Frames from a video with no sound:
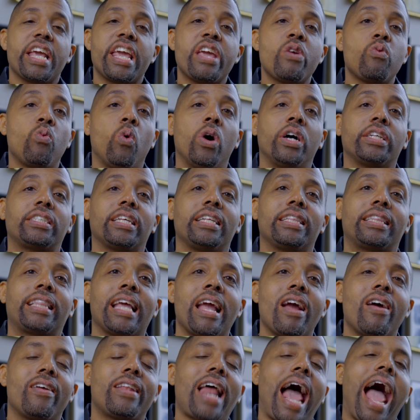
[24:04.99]
He wasn't
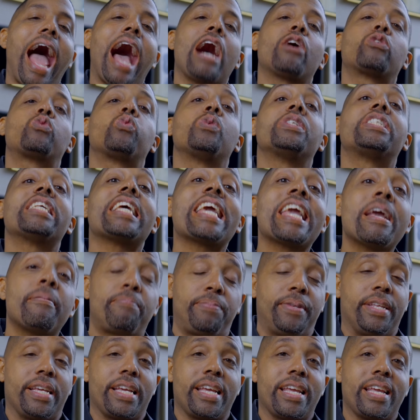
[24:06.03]
there, the house was
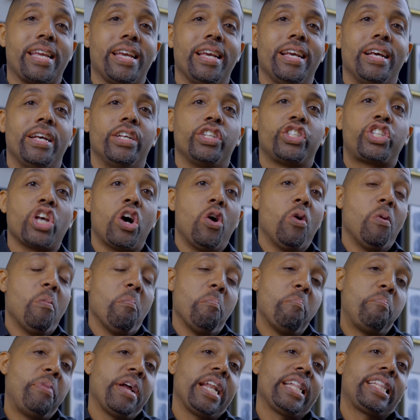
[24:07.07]
empty. So,
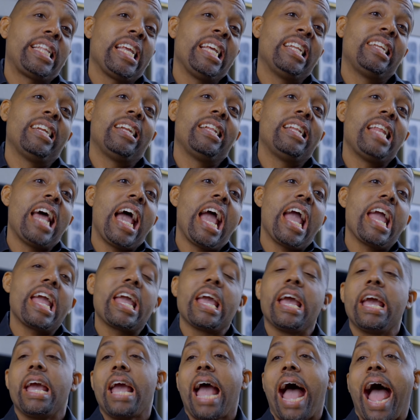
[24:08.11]
but at the end of the day,
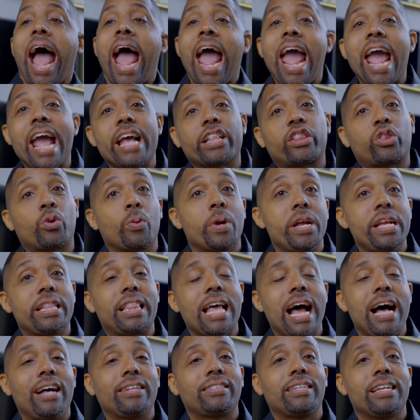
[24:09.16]
I had
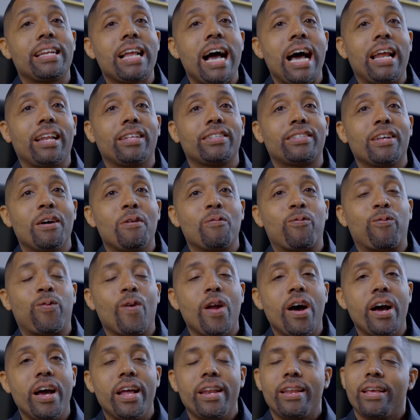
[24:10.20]
$3,000 up
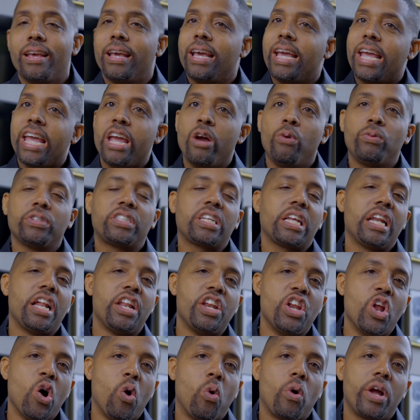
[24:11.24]
front. It was an
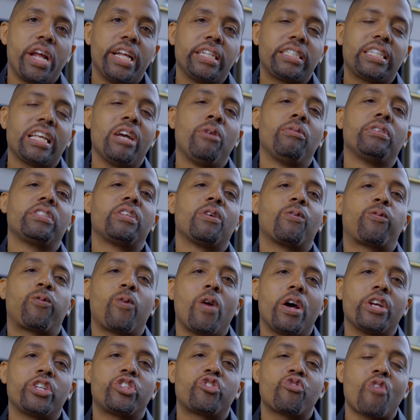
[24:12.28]
annoyance, it was a
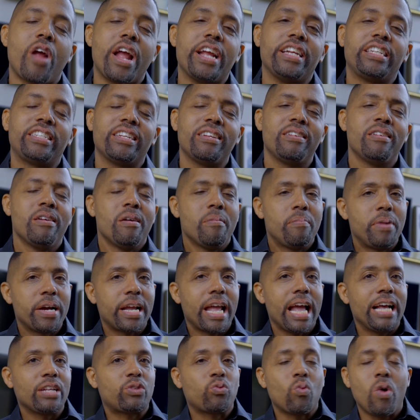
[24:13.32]
frustration, but
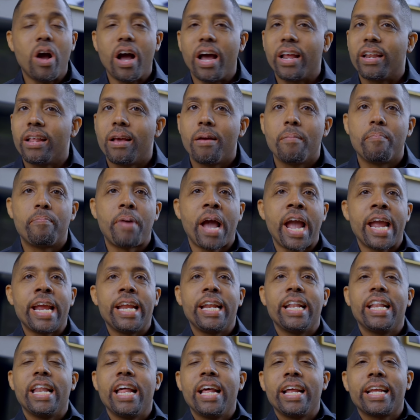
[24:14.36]
guess what?
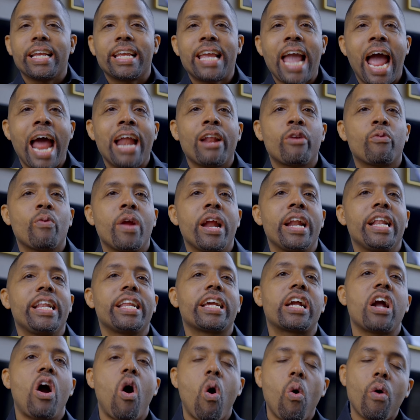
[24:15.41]
Painted it, got it ready to
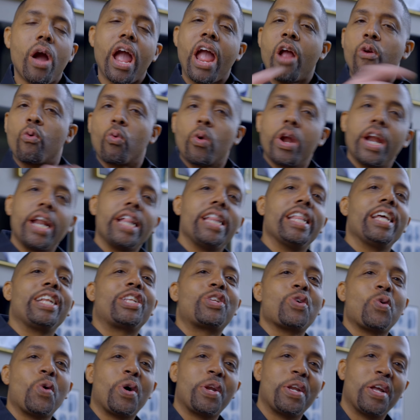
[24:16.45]
go, and rented it
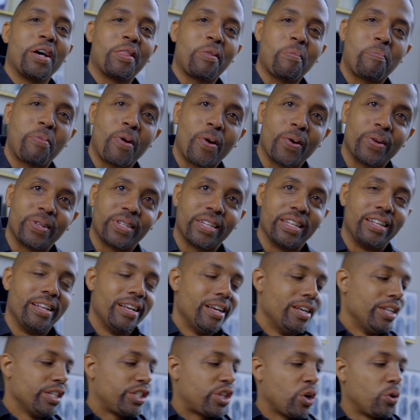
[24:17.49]
to another person.
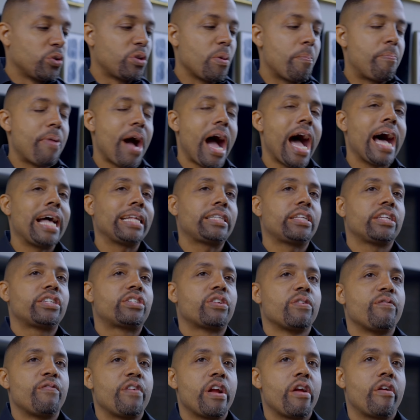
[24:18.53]
So deposits
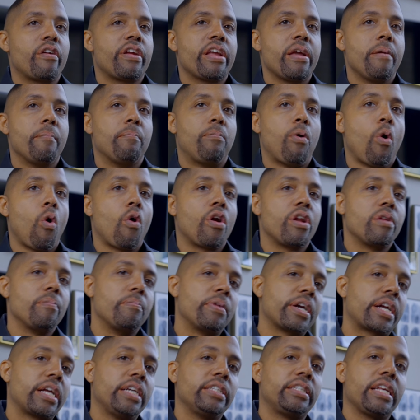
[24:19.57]
are very important
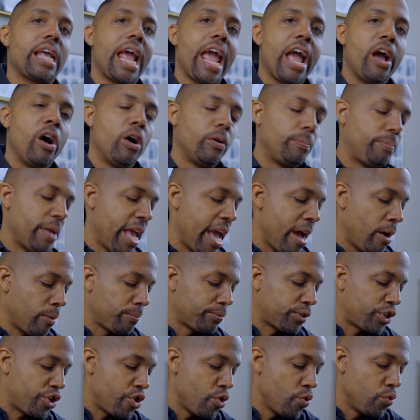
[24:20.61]
because it
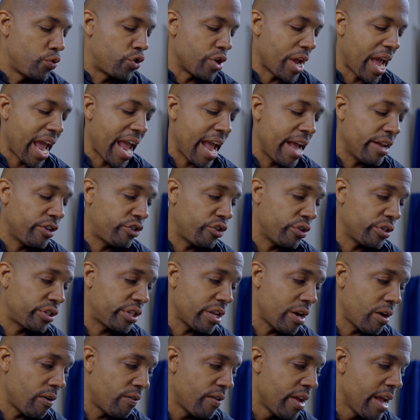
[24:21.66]
helps you to hedge
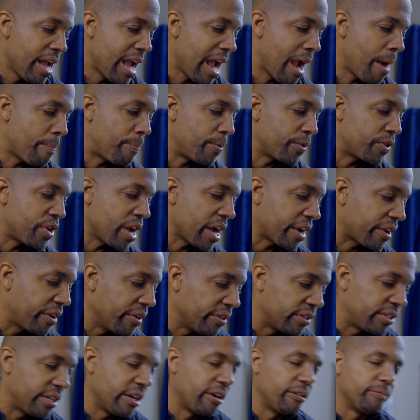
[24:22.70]
yourself and protect
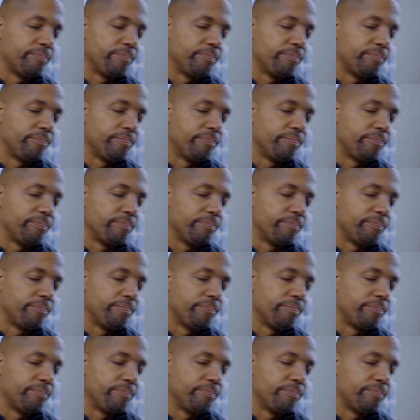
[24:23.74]
yourself.